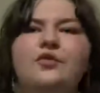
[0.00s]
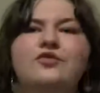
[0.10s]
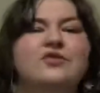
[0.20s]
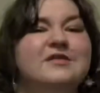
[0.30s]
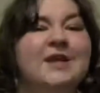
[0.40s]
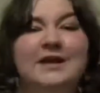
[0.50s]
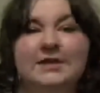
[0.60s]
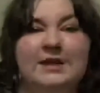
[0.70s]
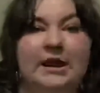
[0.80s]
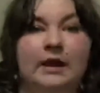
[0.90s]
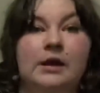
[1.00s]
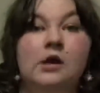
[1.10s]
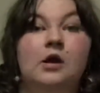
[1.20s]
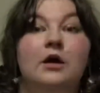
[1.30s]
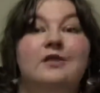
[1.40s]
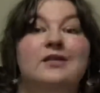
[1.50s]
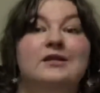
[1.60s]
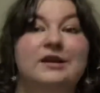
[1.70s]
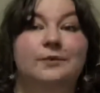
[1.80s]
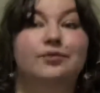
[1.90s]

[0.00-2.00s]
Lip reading: So the second thing that's going to